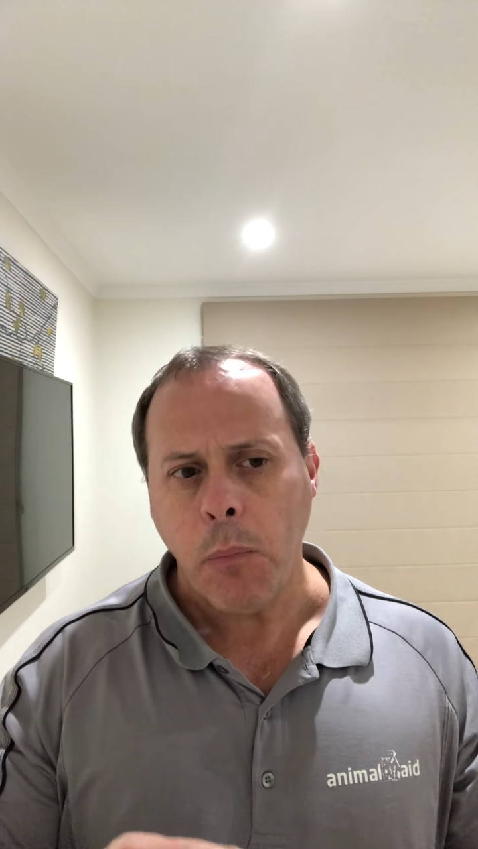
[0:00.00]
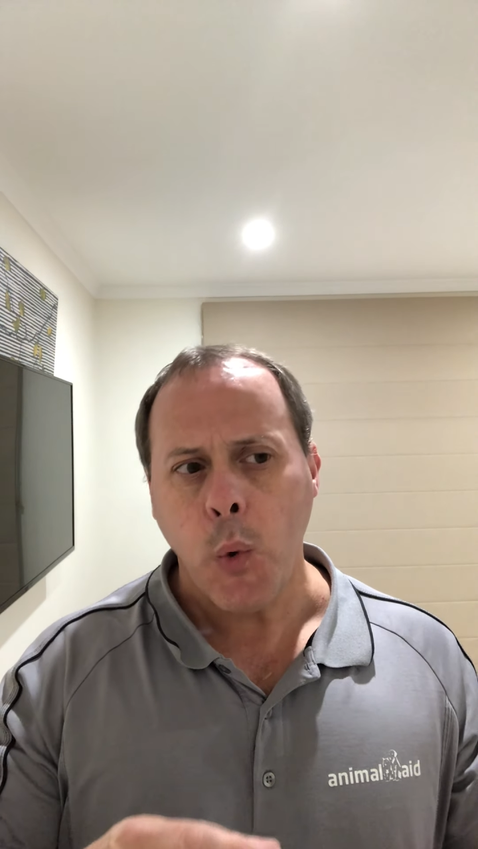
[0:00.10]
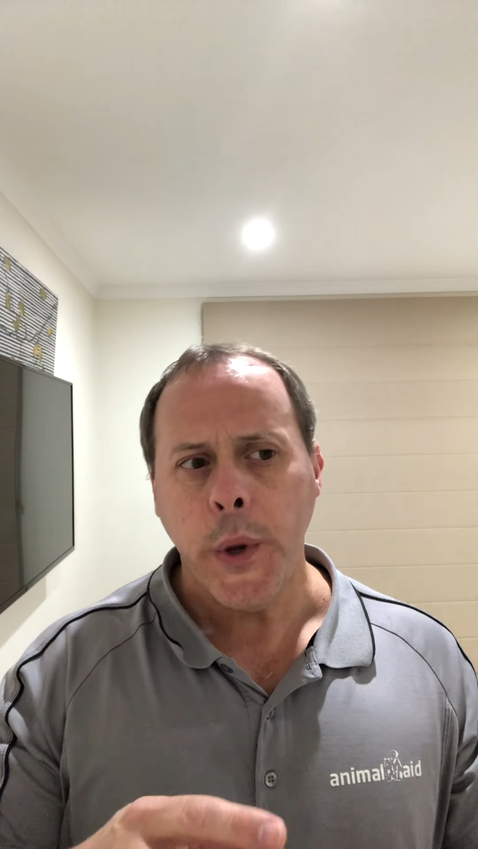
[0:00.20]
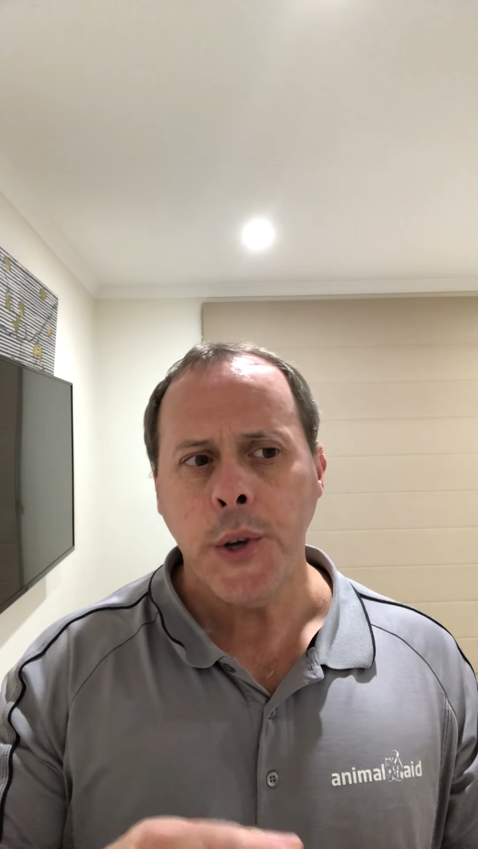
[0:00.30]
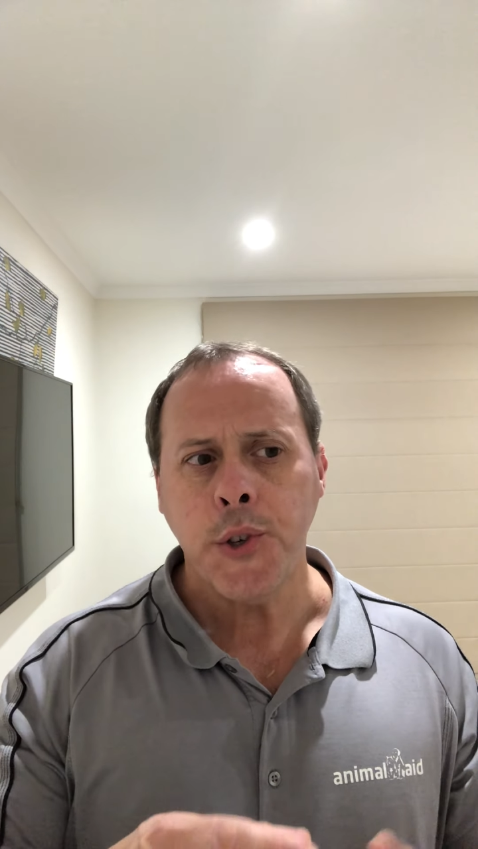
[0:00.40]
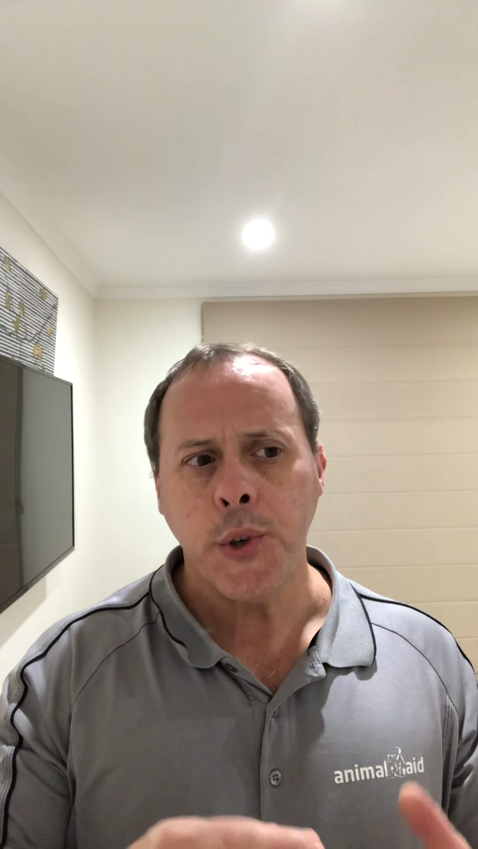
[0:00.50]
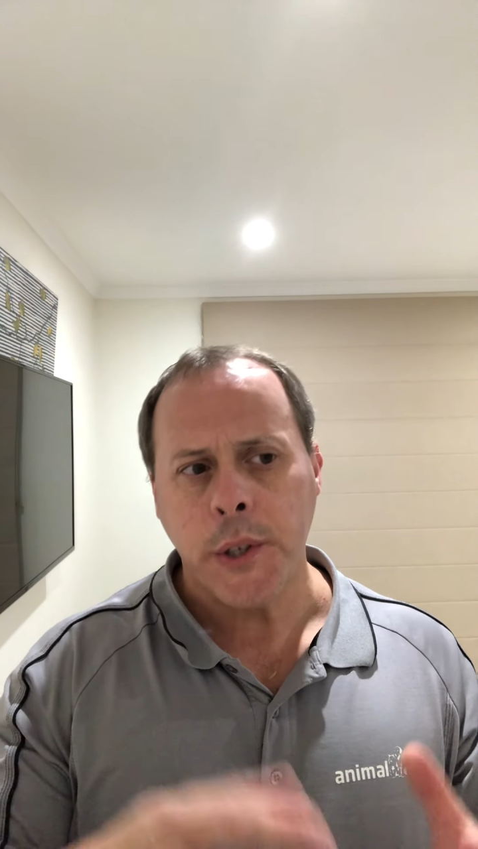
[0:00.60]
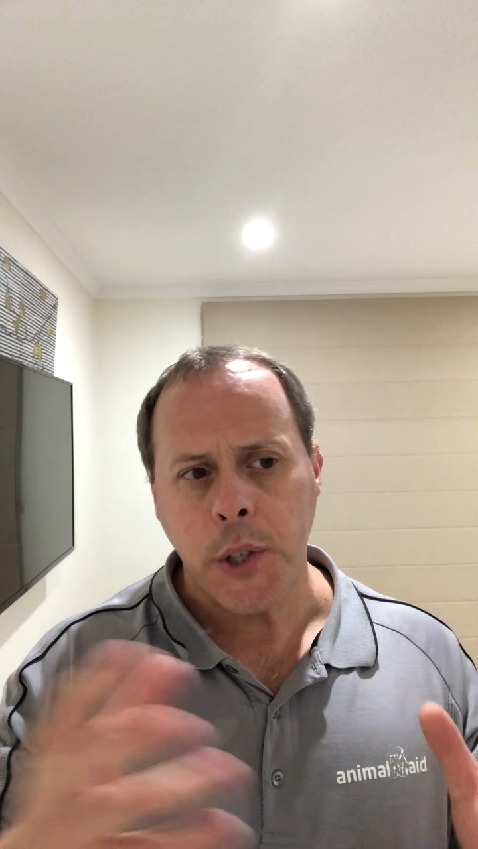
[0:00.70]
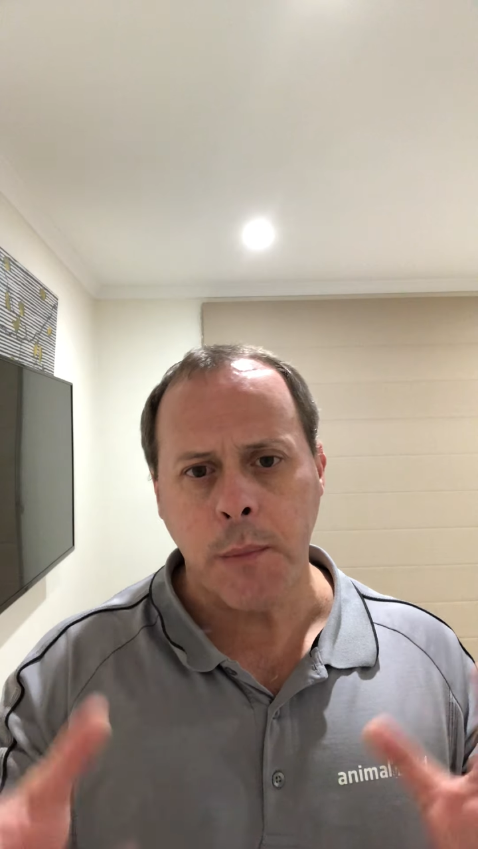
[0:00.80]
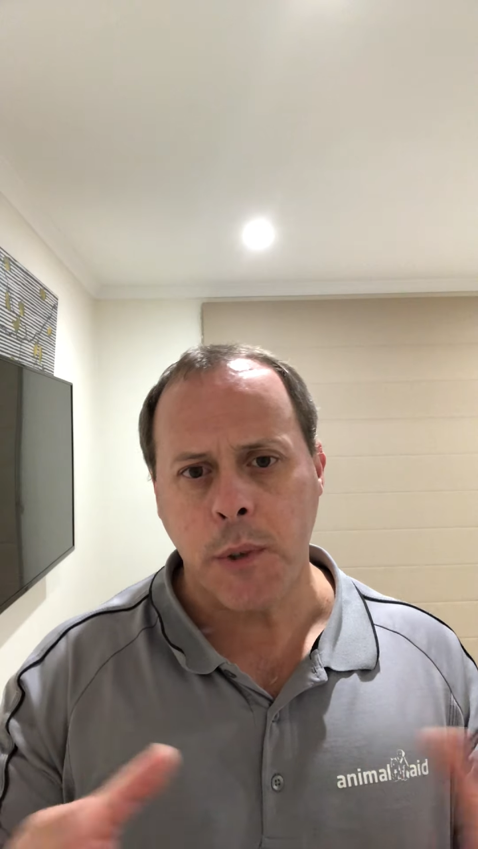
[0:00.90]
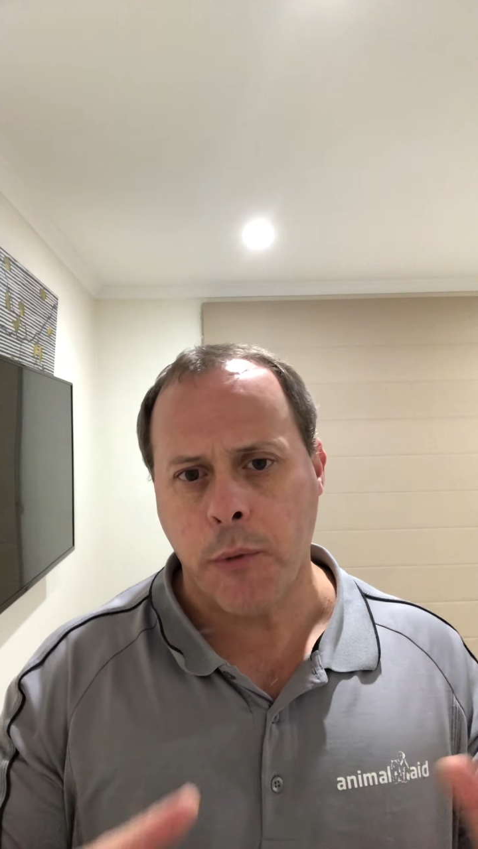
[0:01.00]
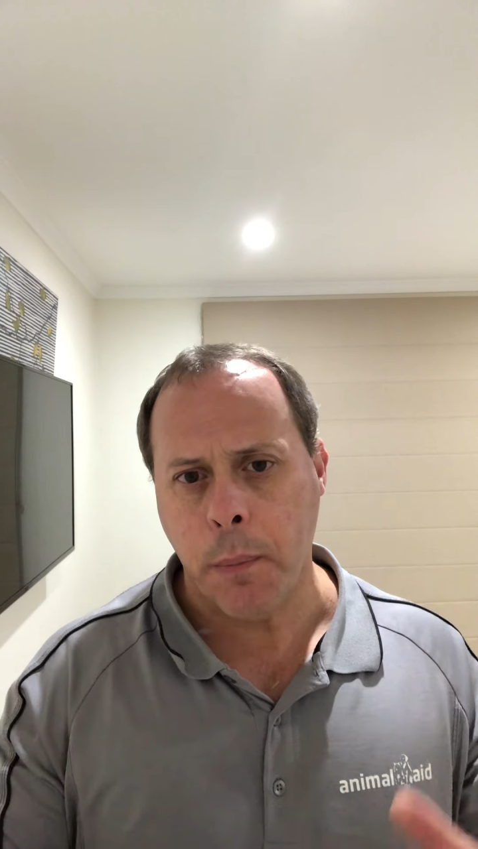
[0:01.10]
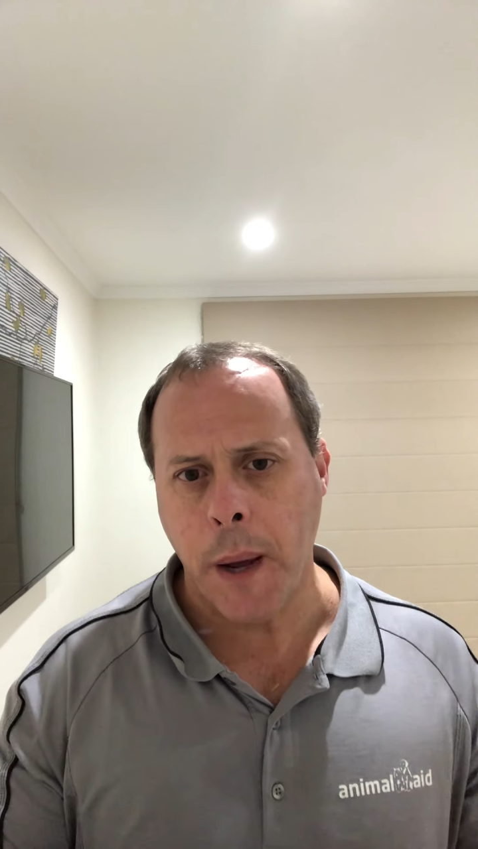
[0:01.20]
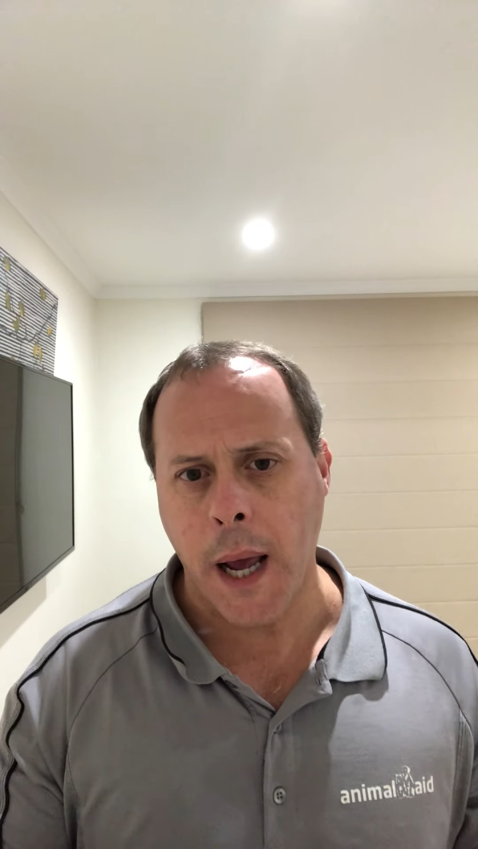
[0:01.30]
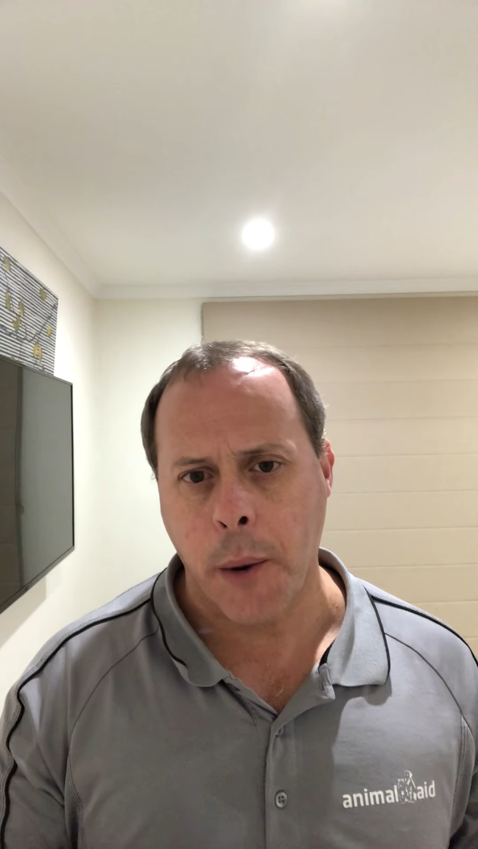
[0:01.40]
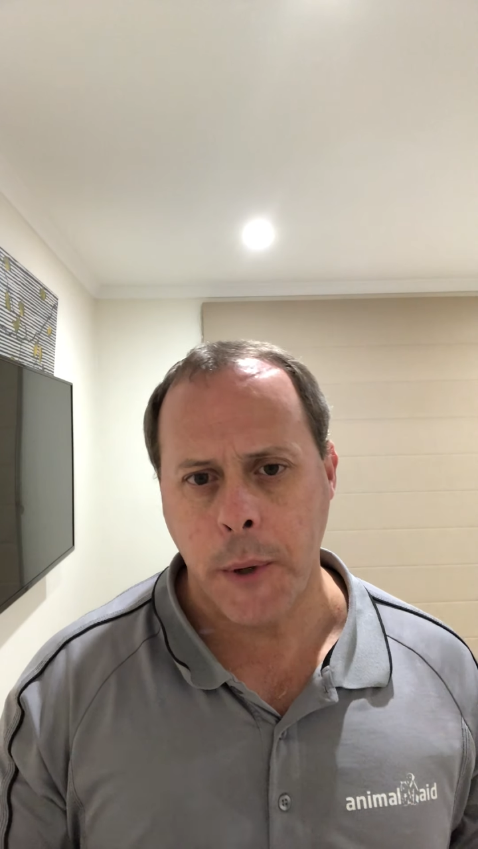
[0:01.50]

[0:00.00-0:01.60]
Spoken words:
we used to, in terms of repair,